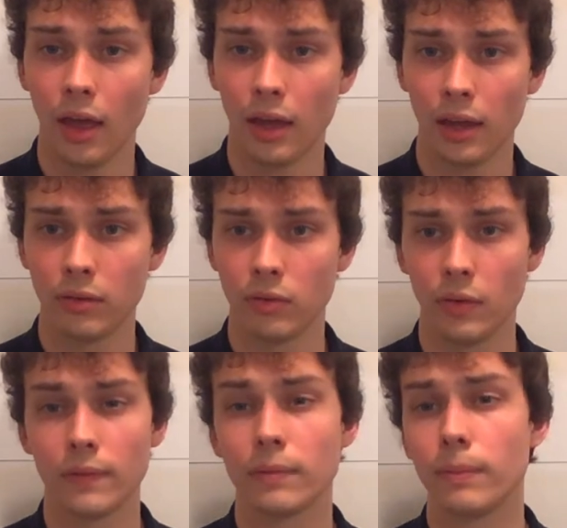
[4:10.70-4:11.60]
and
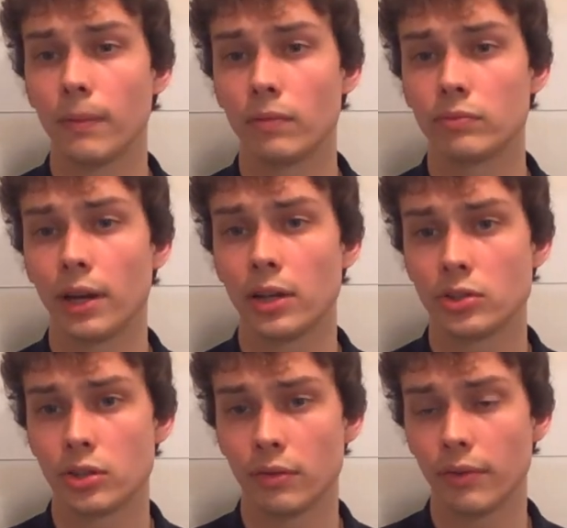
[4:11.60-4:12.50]

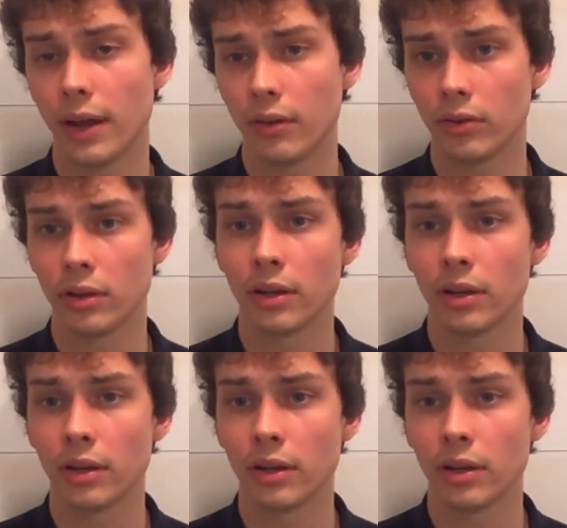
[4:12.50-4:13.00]
ranged around